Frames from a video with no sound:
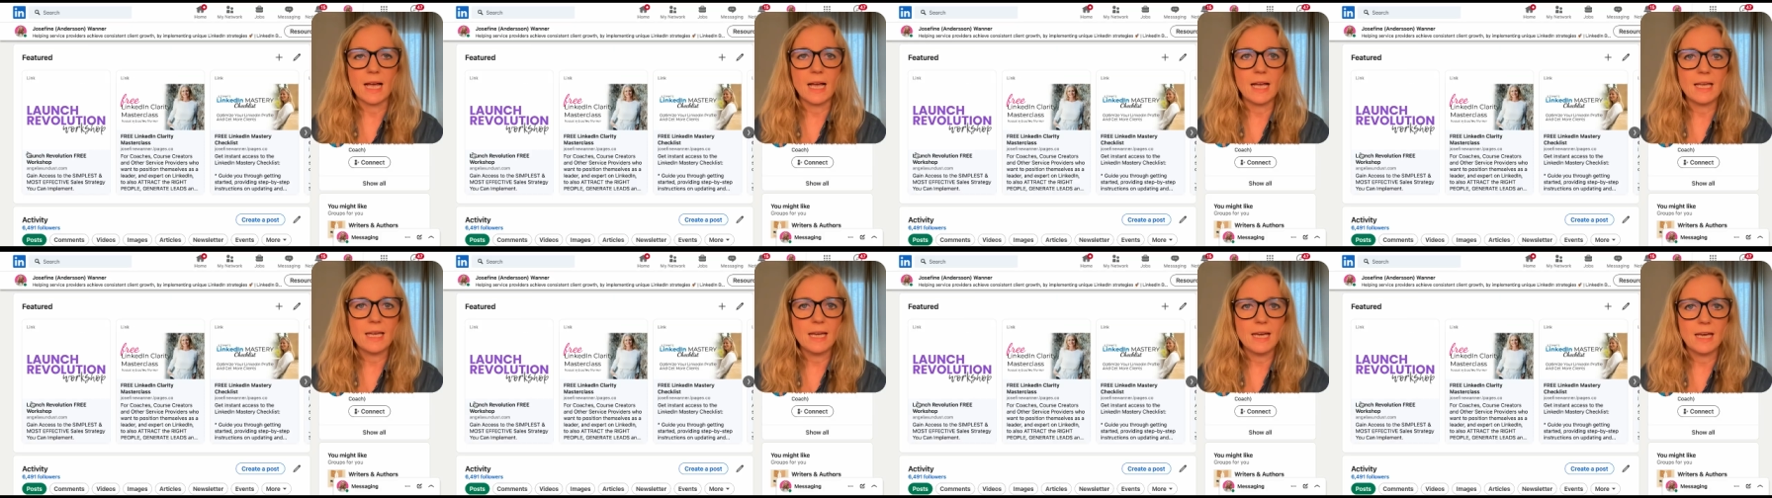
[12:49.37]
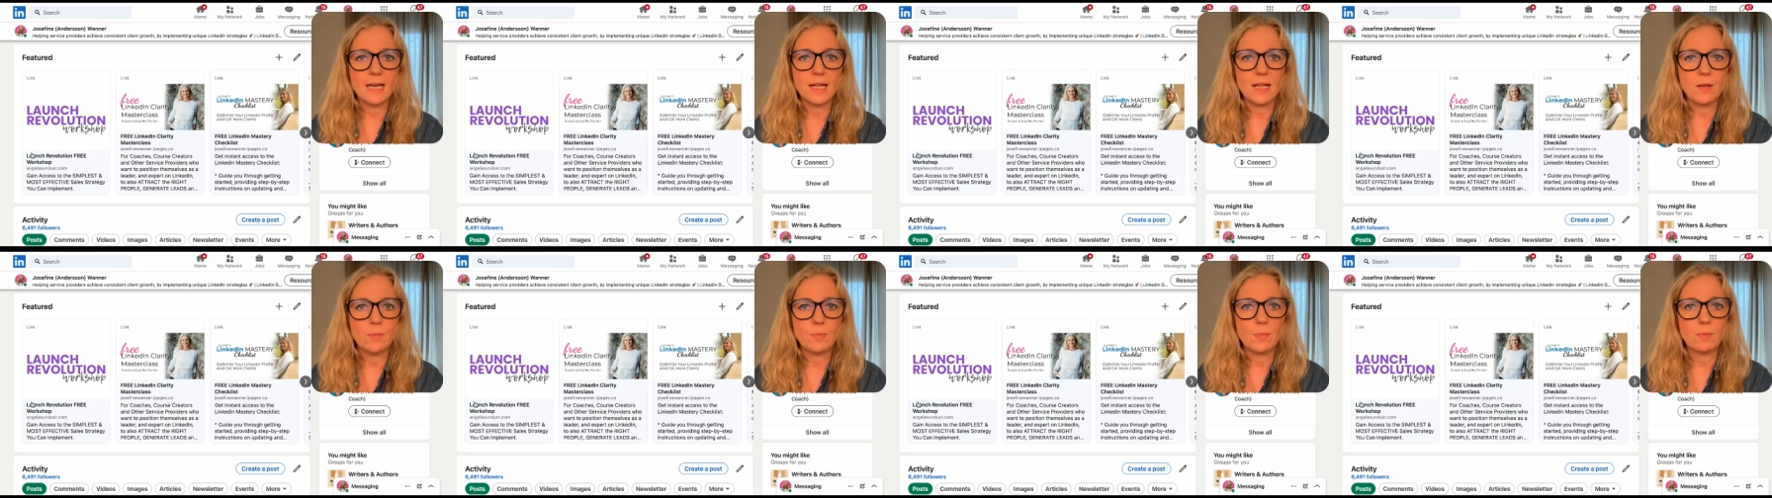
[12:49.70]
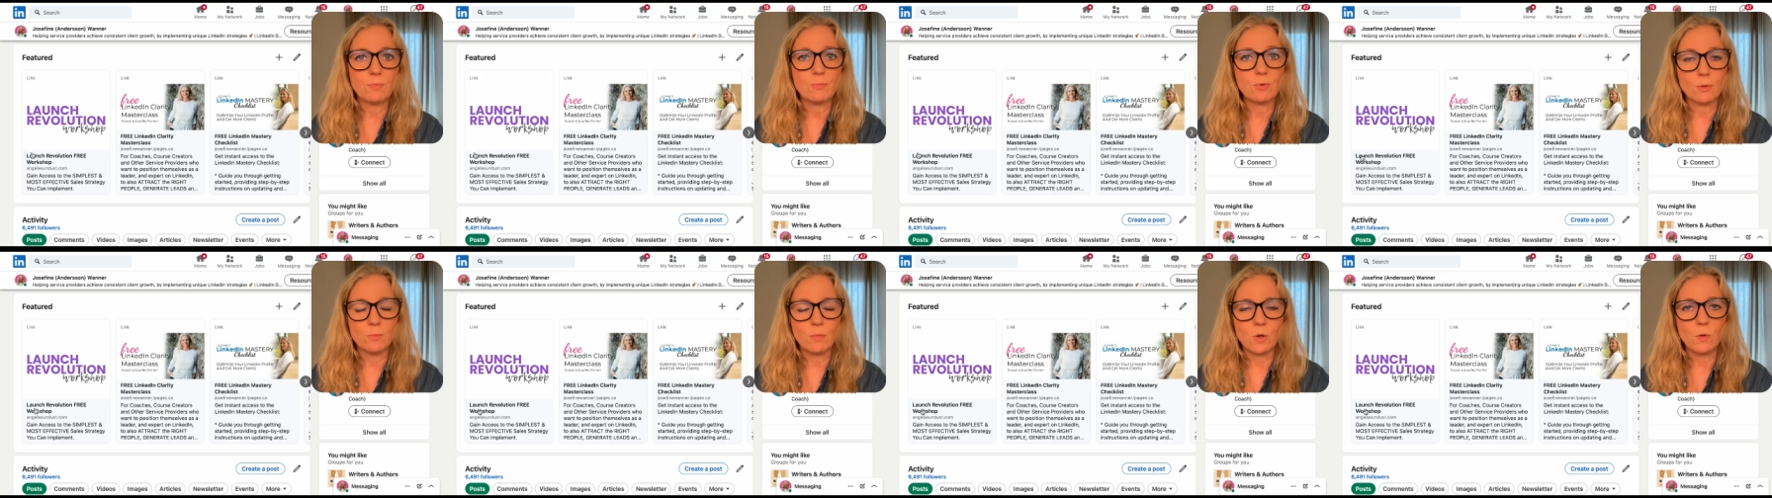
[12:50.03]
as I help
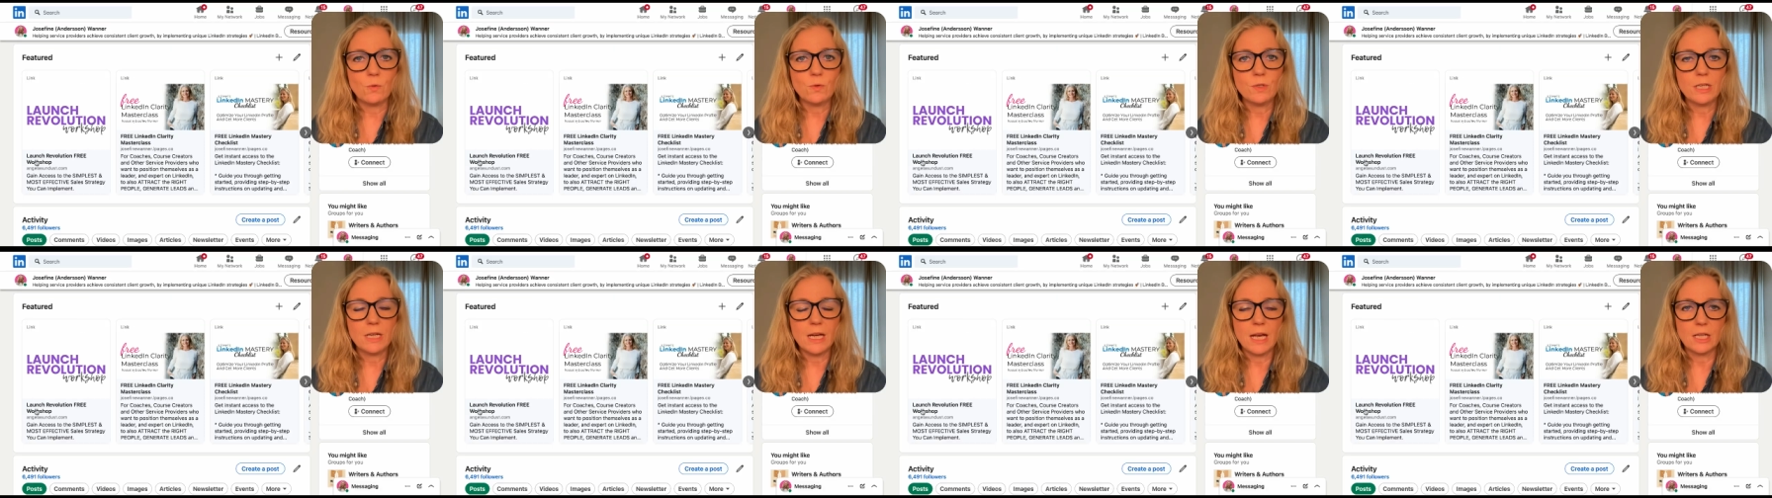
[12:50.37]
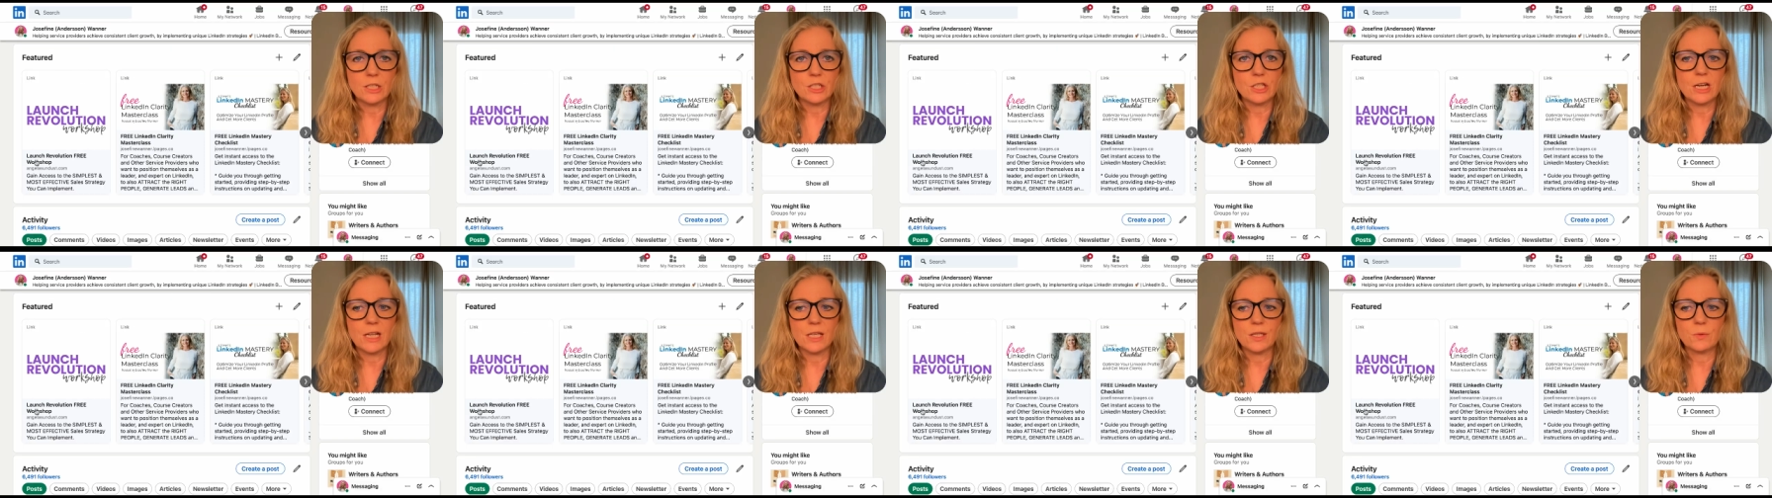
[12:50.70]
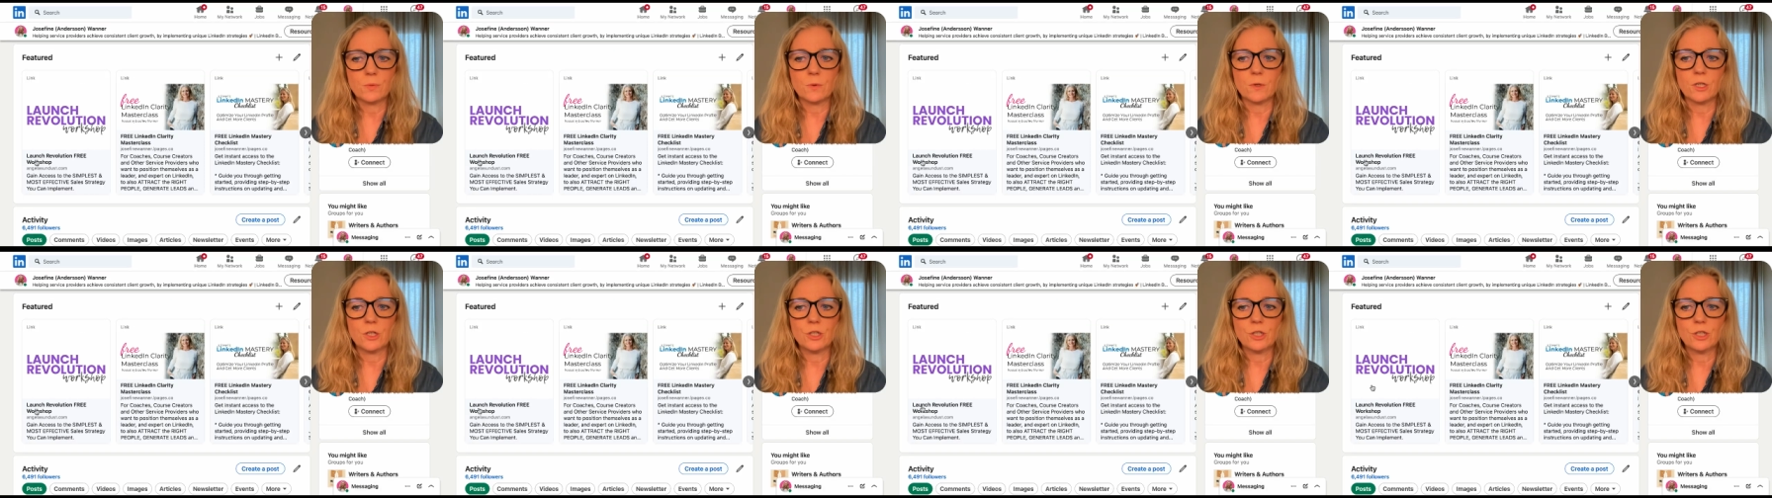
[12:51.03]
promoting
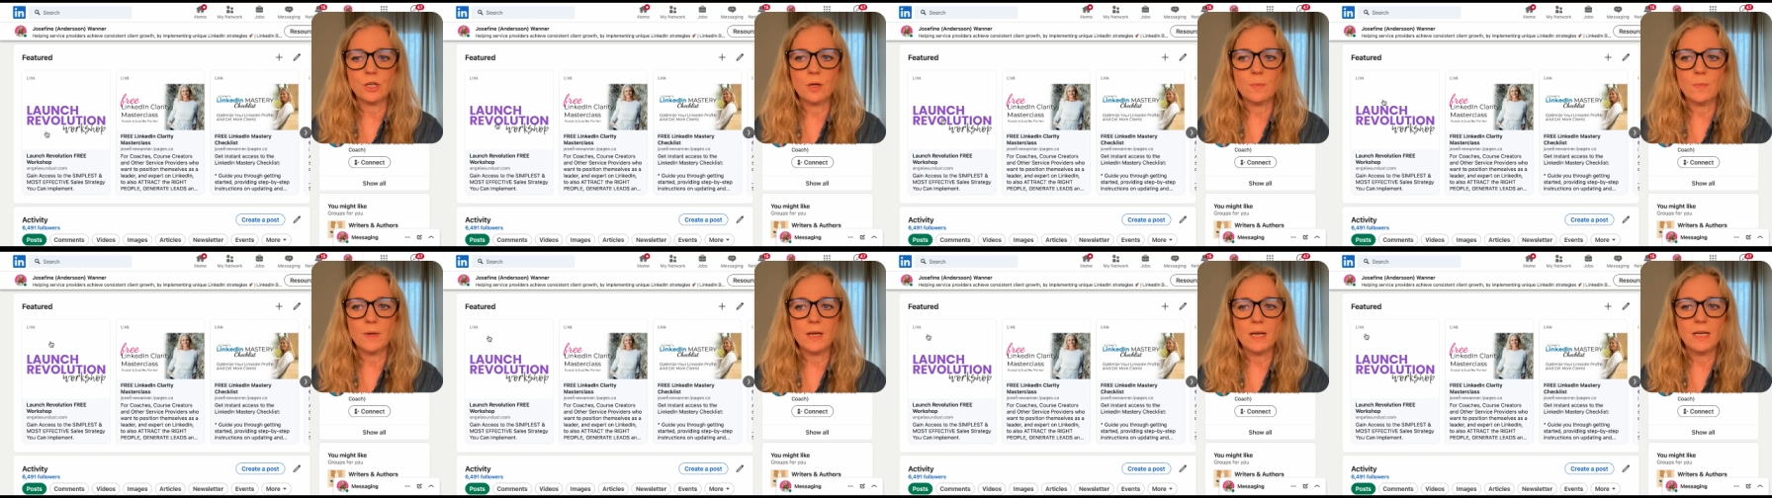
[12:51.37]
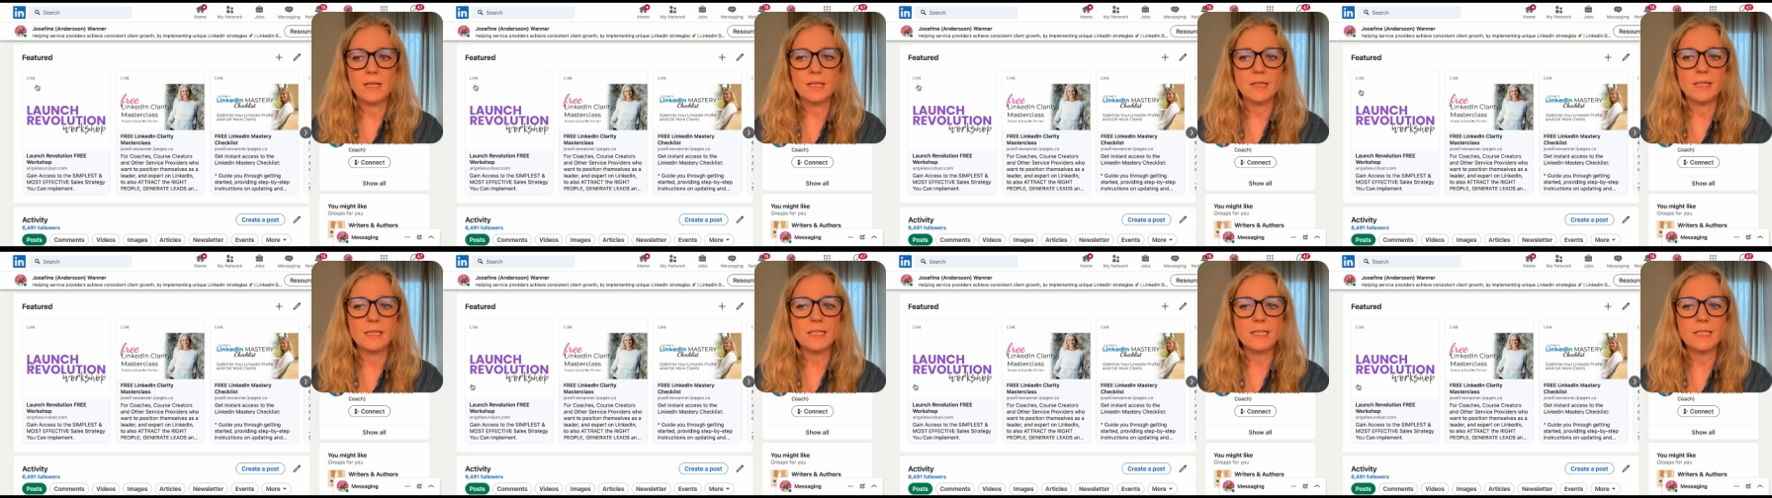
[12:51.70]
Angela's workshop,